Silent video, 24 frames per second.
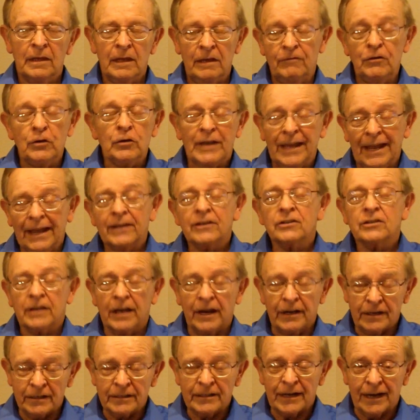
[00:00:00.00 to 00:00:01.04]
If you can
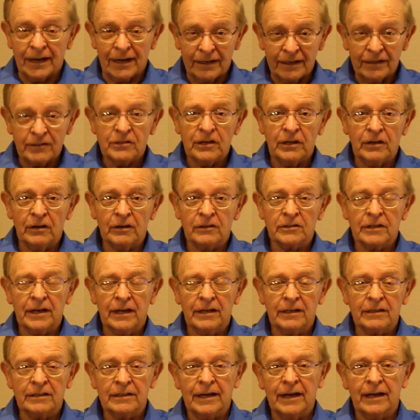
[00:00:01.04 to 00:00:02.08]
sign the title, let's say you can
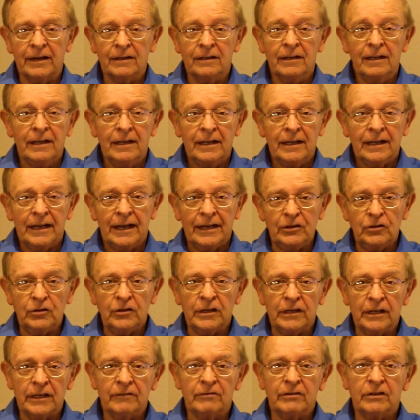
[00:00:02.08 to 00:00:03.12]
sign the title and you
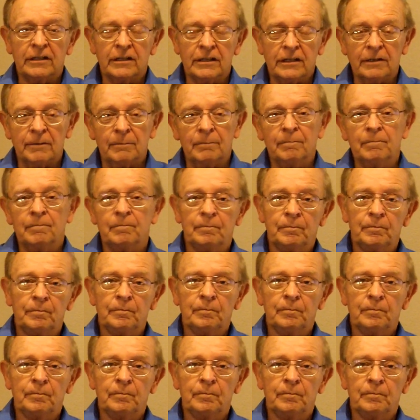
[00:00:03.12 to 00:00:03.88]
can give it to them.